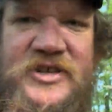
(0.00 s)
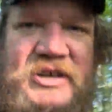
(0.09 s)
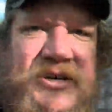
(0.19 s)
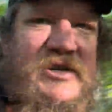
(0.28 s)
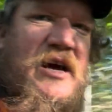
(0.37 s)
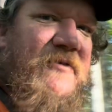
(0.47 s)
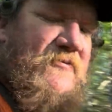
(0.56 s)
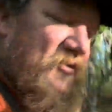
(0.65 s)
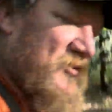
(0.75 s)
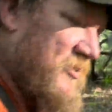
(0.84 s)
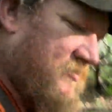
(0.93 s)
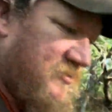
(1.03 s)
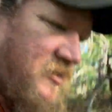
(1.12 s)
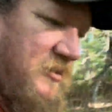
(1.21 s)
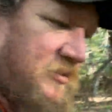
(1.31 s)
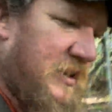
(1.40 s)
chat for so
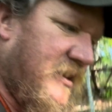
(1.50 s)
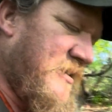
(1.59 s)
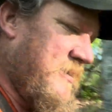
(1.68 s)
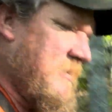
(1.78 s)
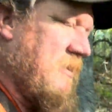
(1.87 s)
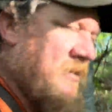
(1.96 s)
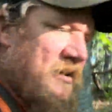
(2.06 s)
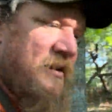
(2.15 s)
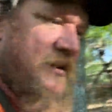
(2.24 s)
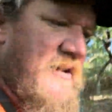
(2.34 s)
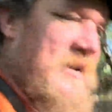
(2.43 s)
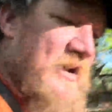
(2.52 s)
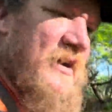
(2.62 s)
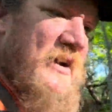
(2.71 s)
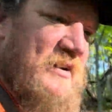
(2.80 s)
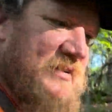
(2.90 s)
long that I
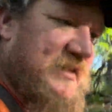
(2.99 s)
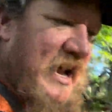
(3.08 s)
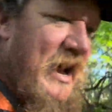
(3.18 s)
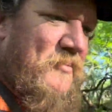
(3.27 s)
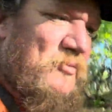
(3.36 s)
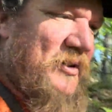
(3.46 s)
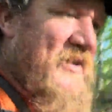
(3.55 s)
kind of snapped when he